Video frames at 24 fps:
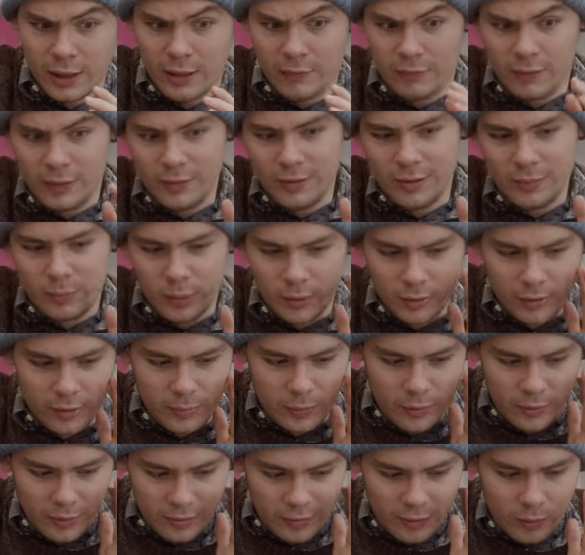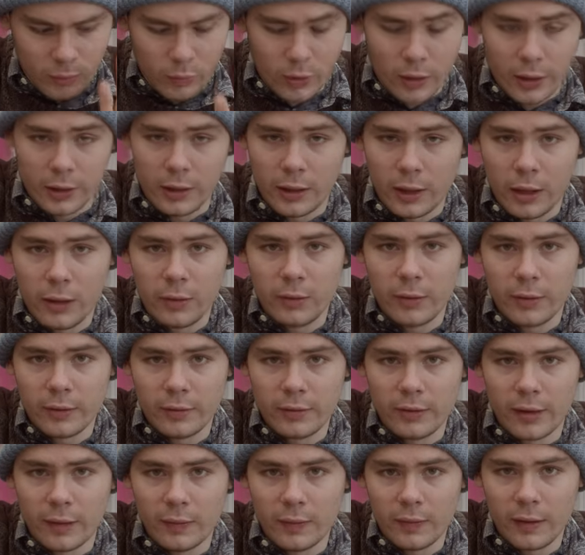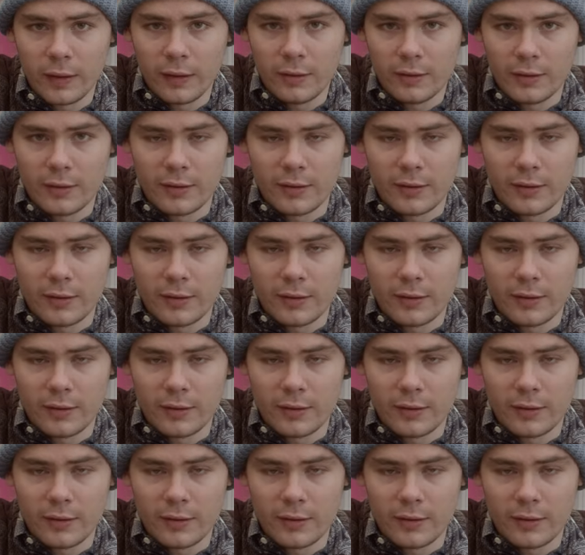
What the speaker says: is it possible that someone I know has done this?